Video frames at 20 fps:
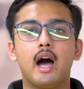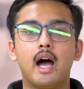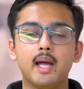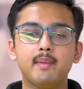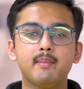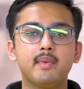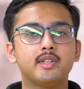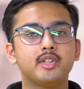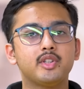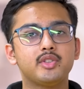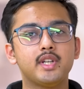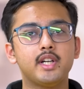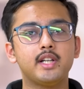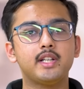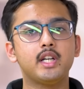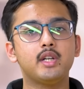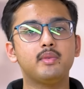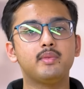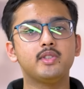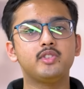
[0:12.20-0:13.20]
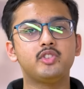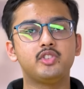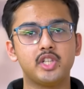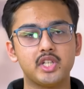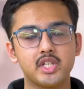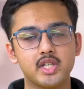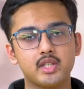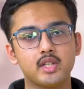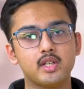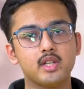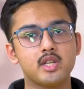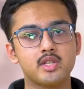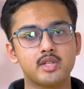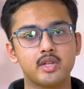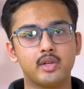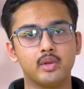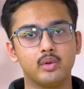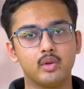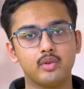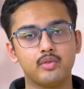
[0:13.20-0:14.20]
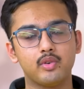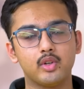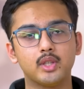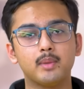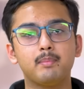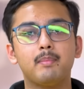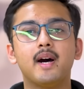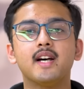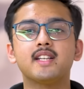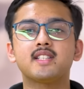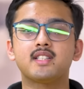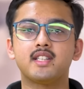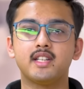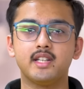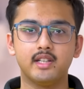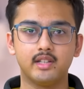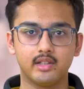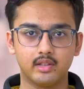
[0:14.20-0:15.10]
I am associated with Sri Chaitanya Institute for the past three